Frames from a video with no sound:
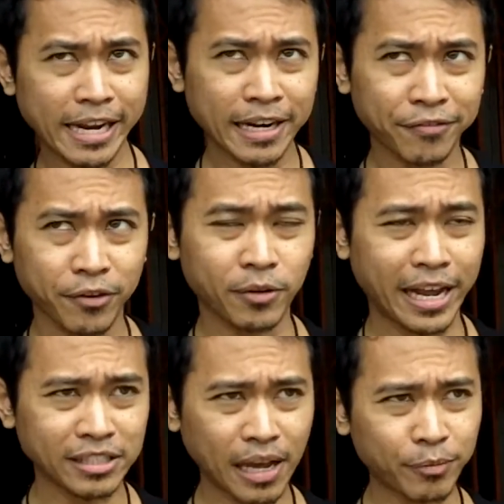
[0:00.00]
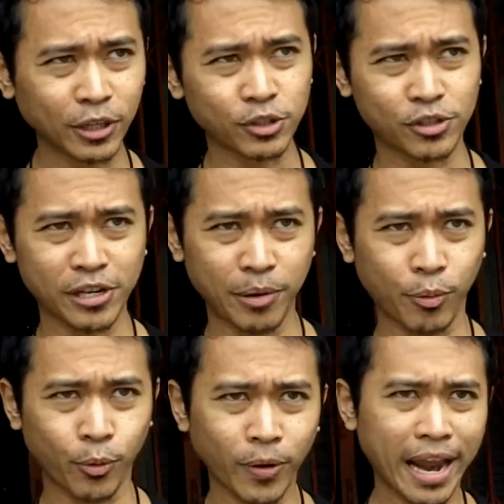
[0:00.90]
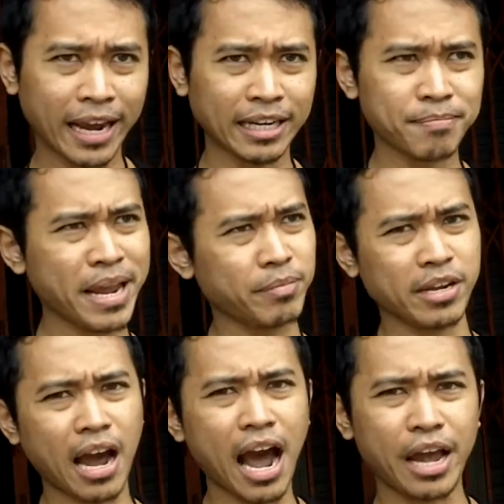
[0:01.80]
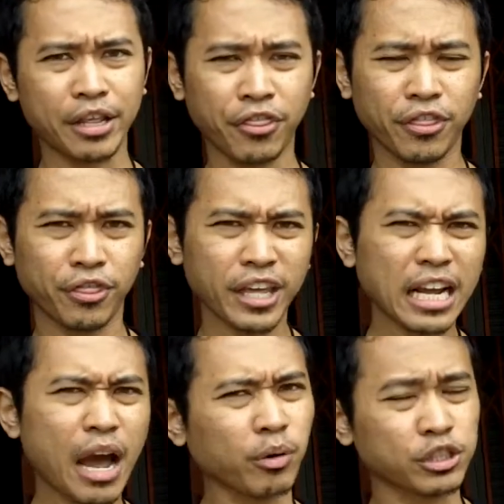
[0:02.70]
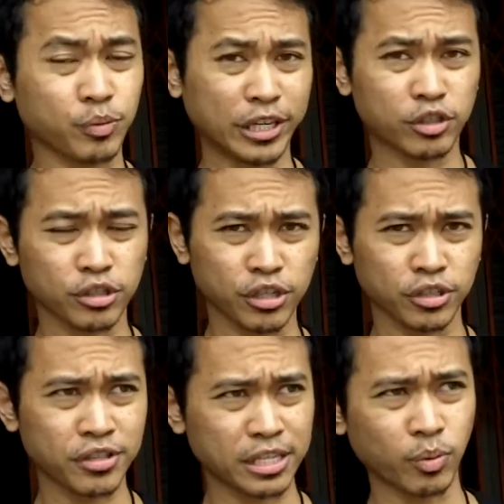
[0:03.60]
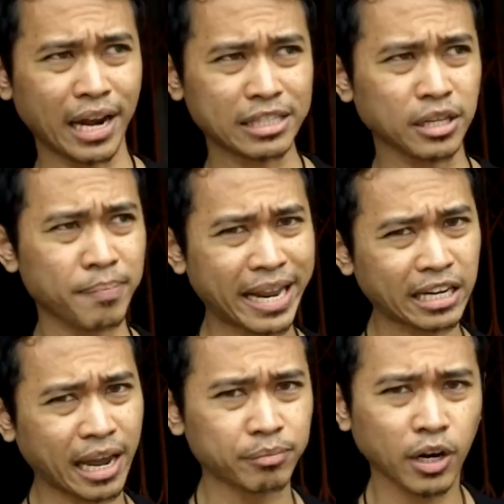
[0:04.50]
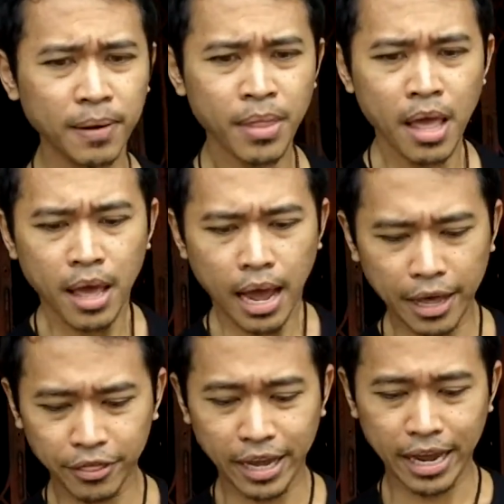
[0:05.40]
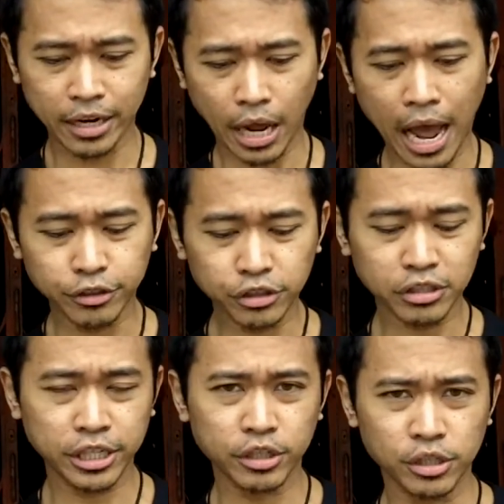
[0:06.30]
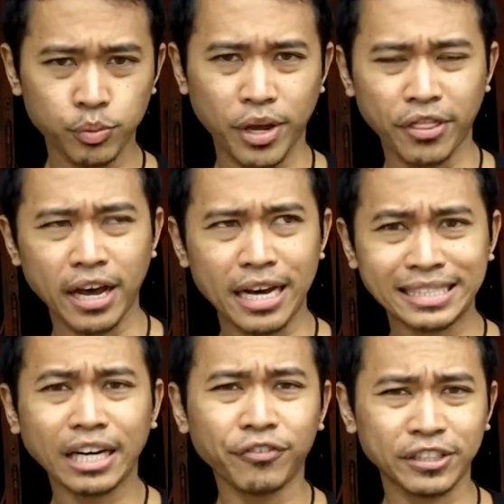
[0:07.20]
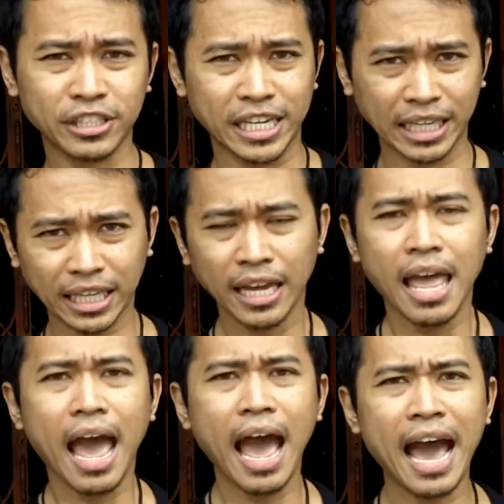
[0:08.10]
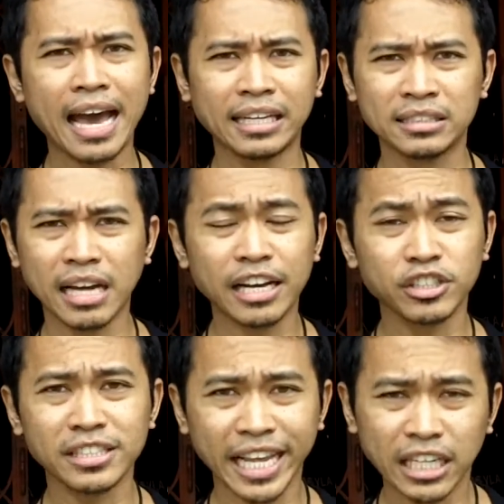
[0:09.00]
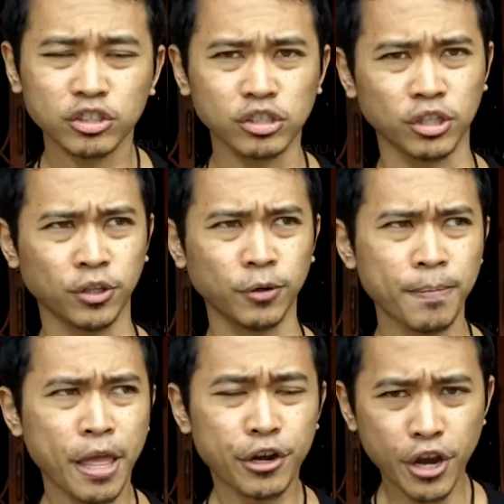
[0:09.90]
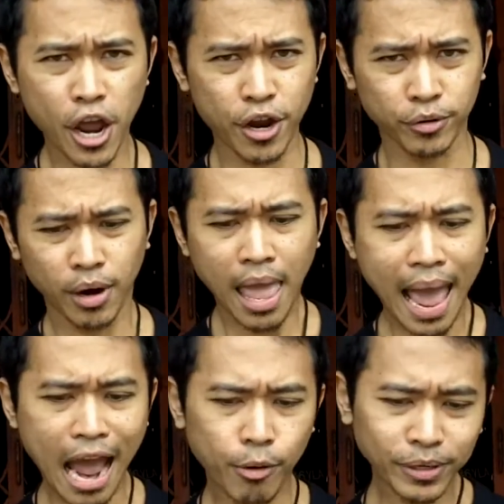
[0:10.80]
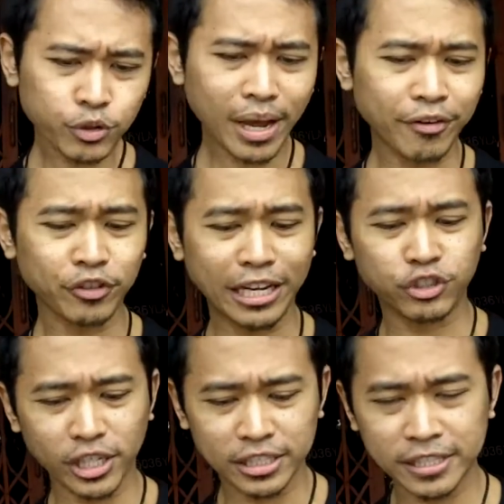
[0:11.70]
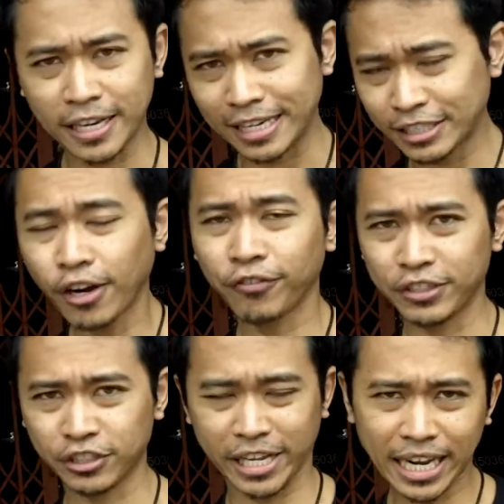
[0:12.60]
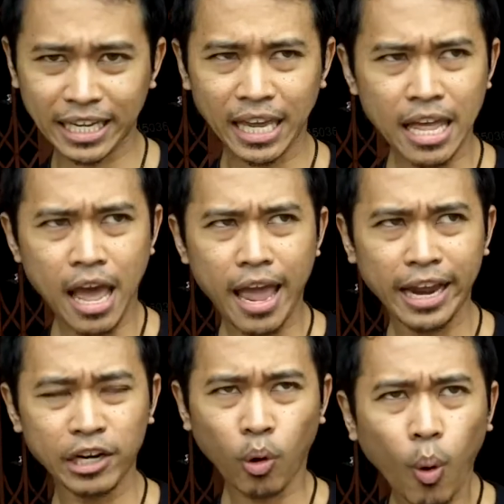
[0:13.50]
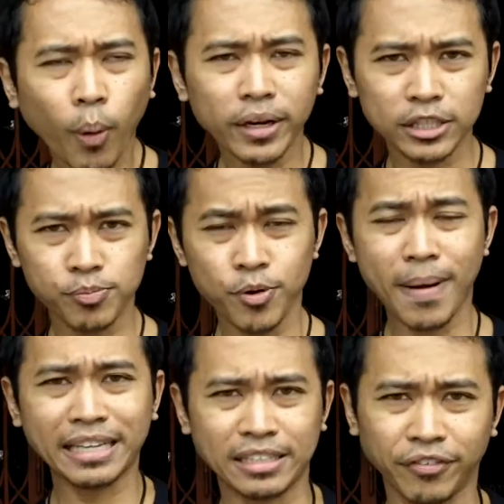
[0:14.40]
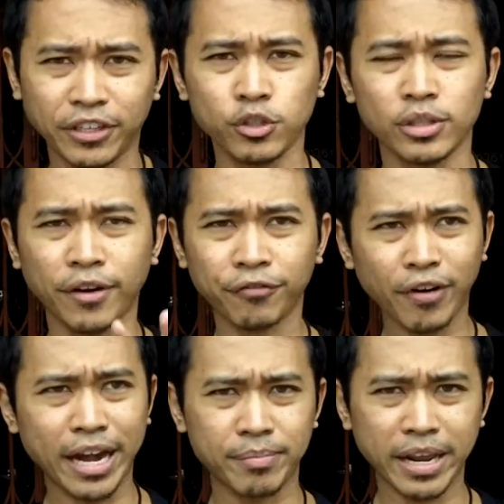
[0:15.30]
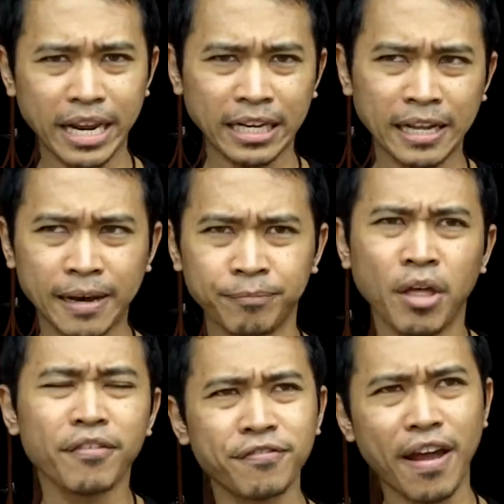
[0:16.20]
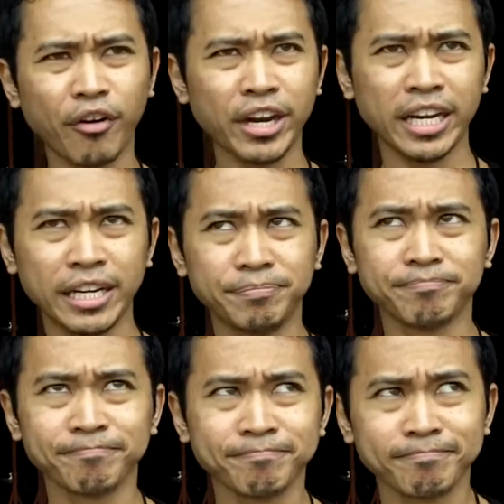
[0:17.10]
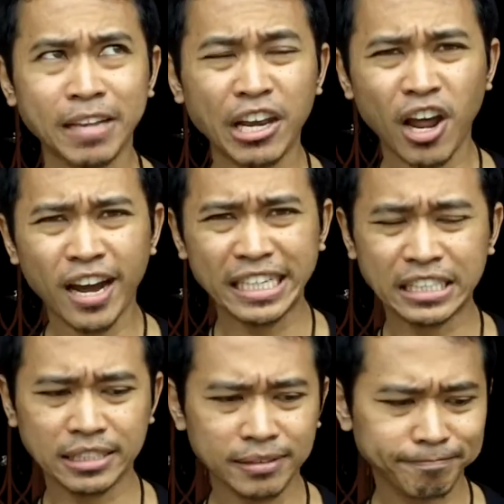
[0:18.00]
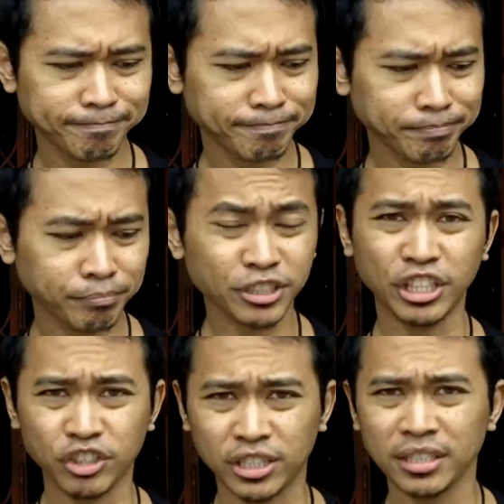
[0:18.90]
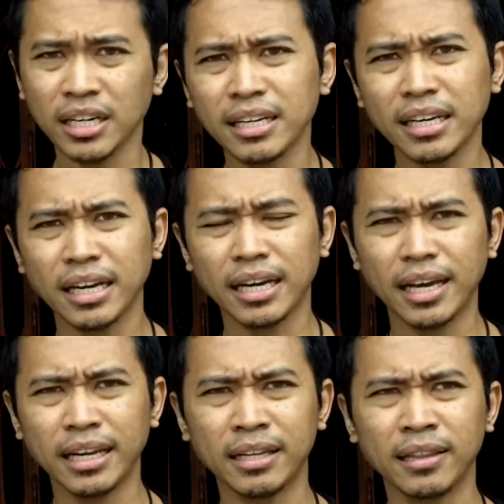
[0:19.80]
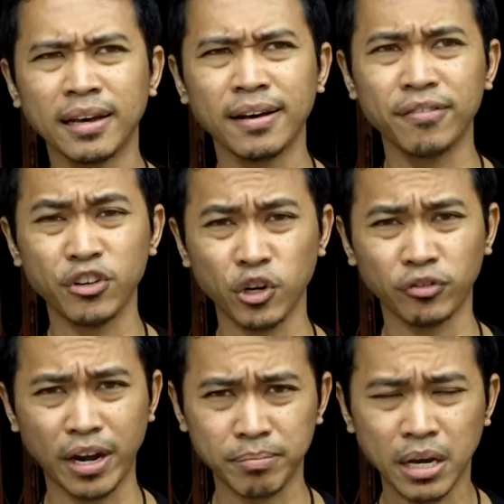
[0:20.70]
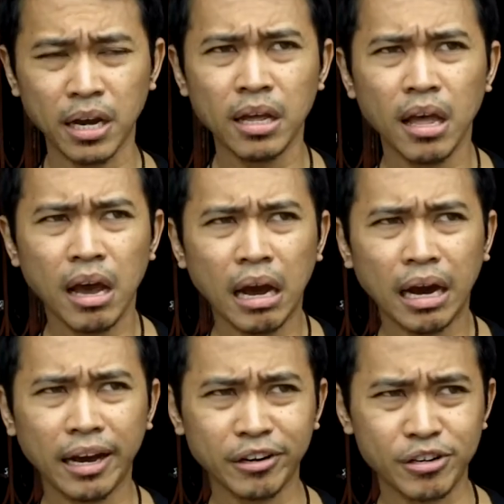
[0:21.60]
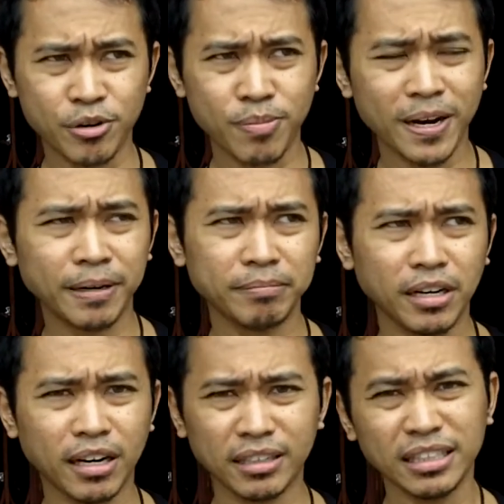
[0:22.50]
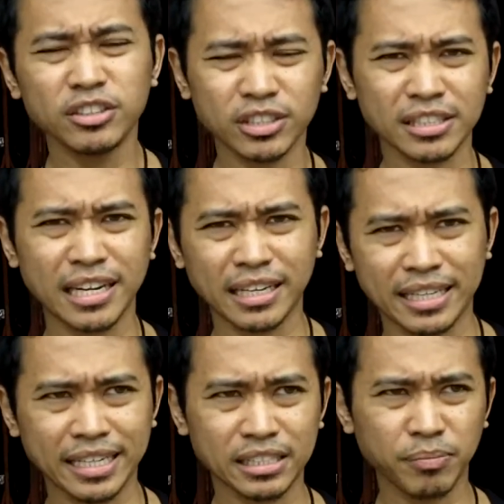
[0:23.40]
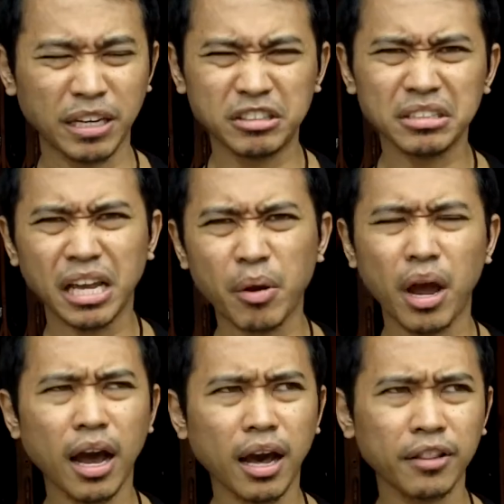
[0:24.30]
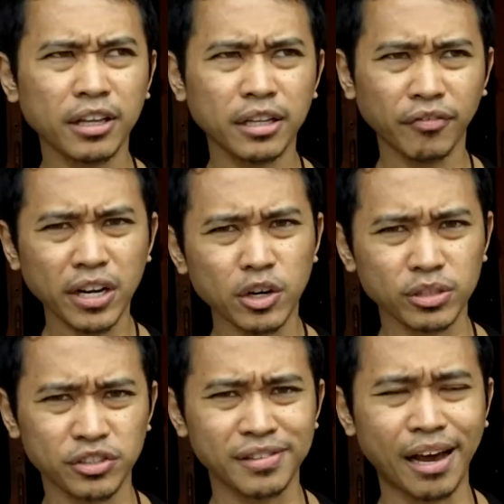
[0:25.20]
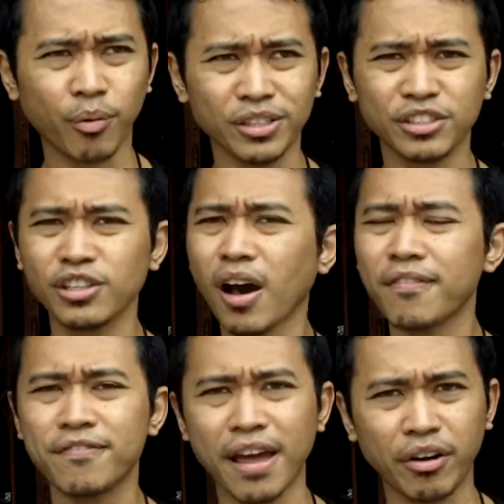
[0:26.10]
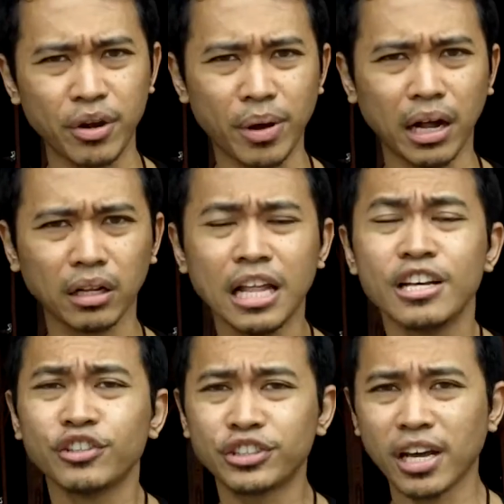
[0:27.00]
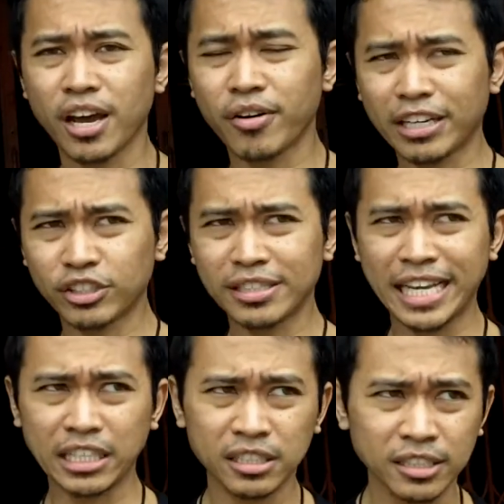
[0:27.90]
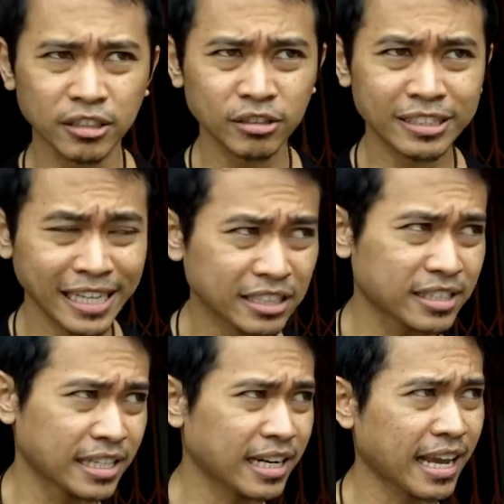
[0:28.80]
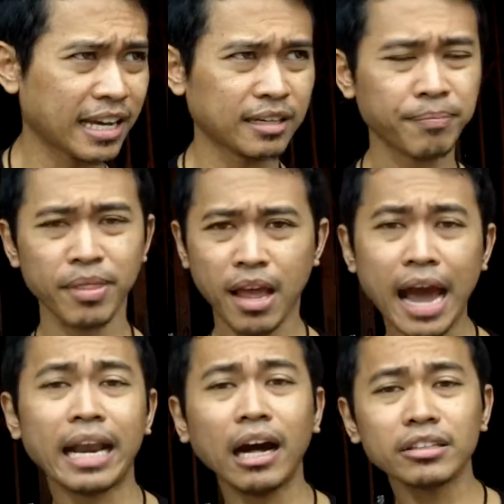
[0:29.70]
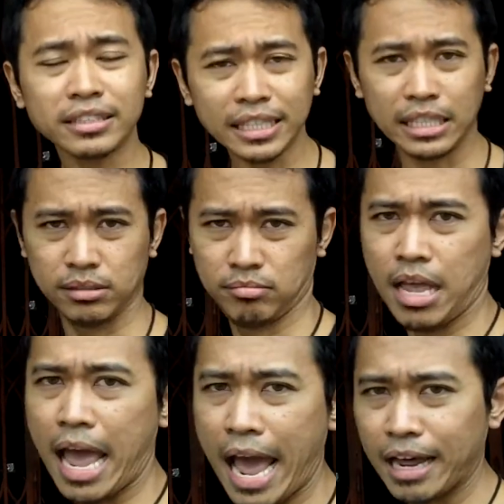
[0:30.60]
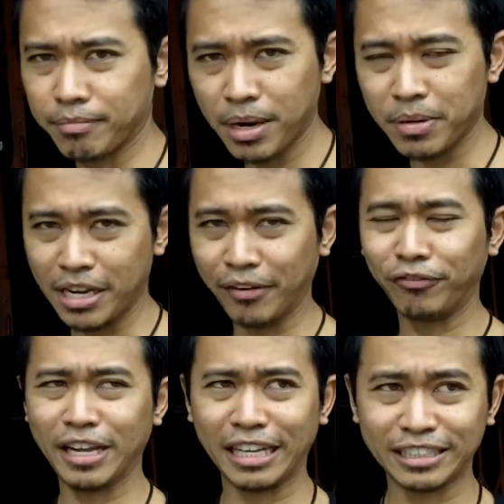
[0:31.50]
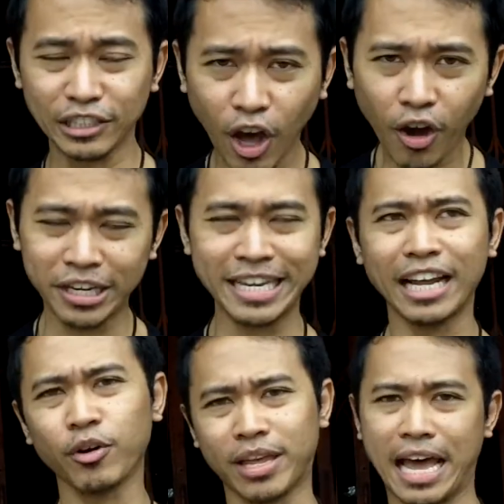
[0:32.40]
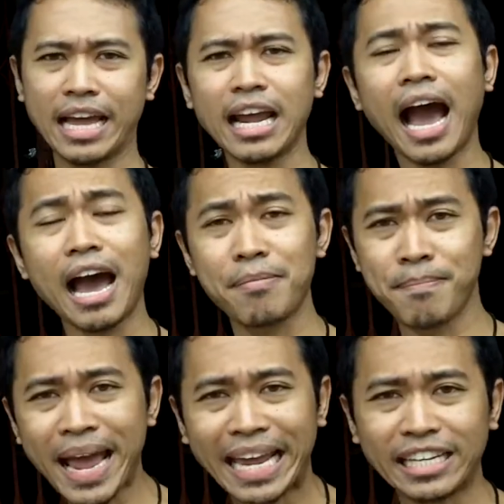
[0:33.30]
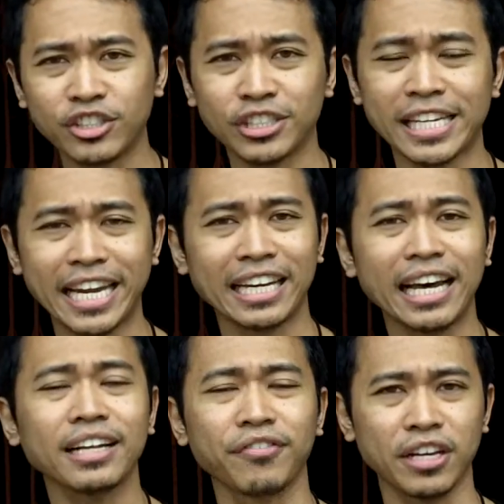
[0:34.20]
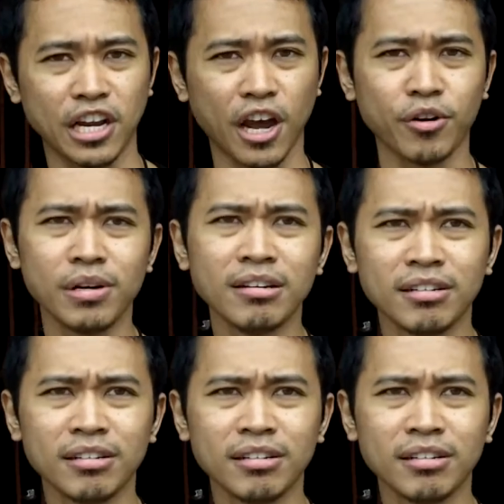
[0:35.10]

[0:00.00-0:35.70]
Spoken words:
in a few days I'm going to Singapore, and maybe I think I will switch to use this one as the main camera, and then I usually use with a selfie stick, and I just need to know how much you have to adjust the selfie stick in order to put myself into the frame in a very nice position in the video frame. I don't know, but this is just another test, but just the video just now was not very well, so I just need to test it again, and I'll see, and maybe if it's not yet okay, I may just take another video.